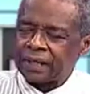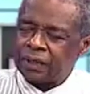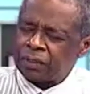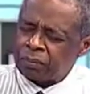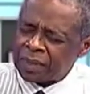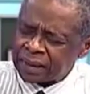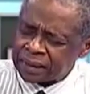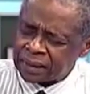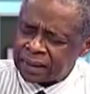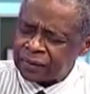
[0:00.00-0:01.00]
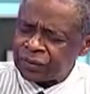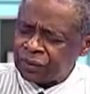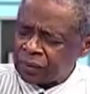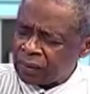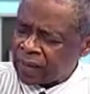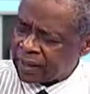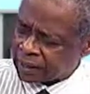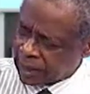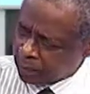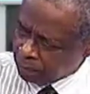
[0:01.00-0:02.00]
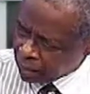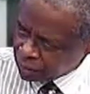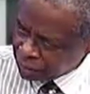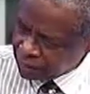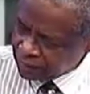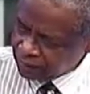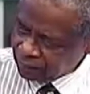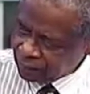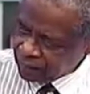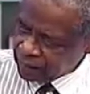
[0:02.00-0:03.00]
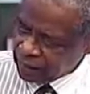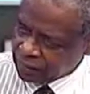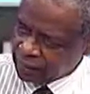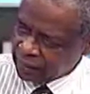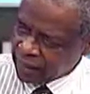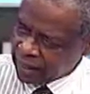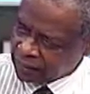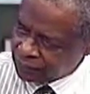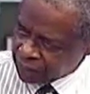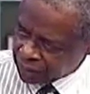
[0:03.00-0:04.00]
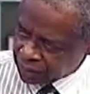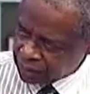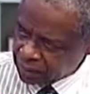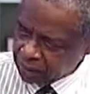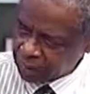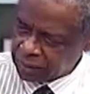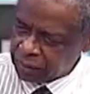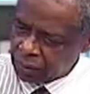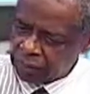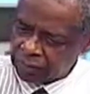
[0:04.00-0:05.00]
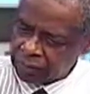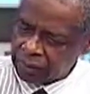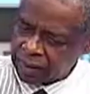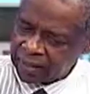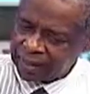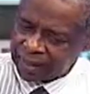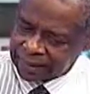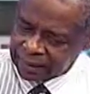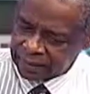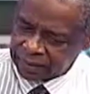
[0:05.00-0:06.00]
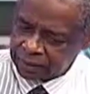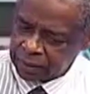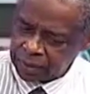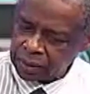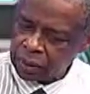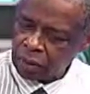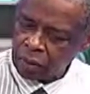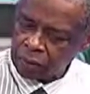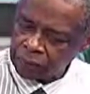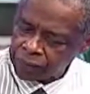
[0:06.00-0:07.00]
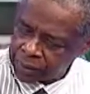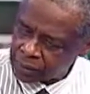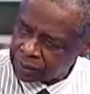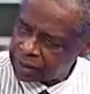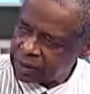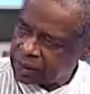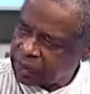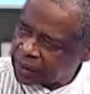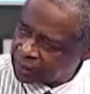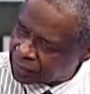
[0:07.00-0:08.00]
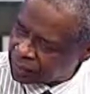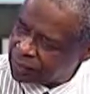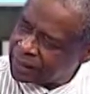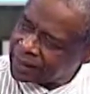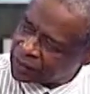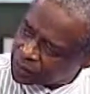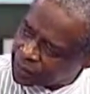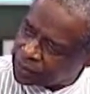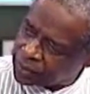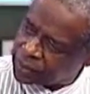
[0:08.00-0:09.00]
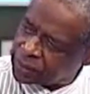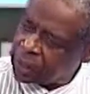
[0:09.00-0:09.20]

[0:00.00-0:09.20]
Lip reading: Maintenance requires a budget, it requires vision, but it also requires a discipline of record keeping and regular inspections